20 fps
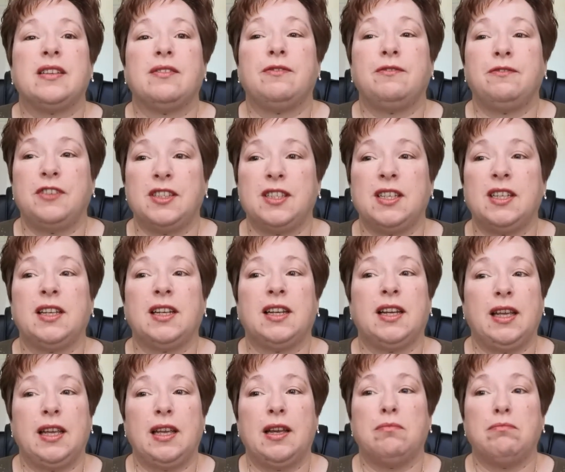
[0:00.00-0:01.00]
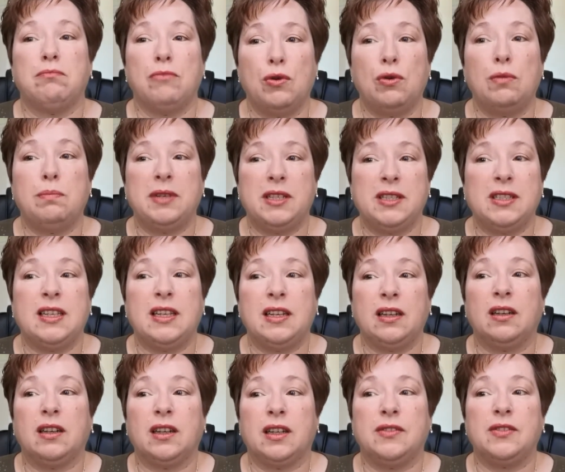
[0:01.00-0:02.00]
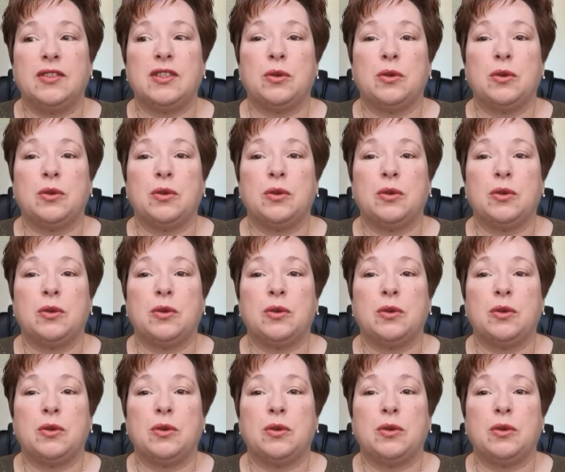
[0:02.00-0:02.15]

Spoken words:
physically more busy lives